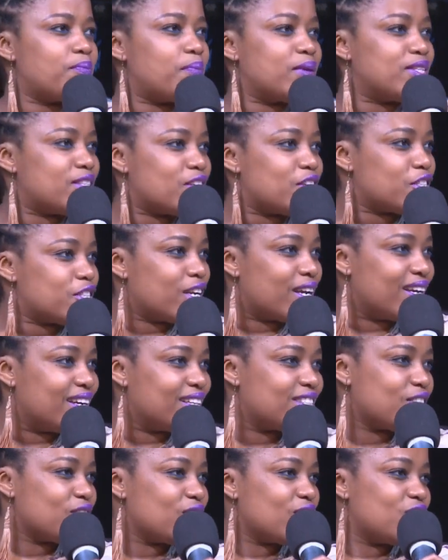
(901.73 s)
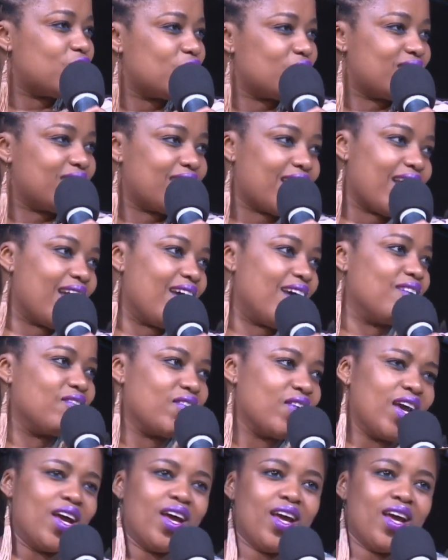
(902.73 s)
position so that you can have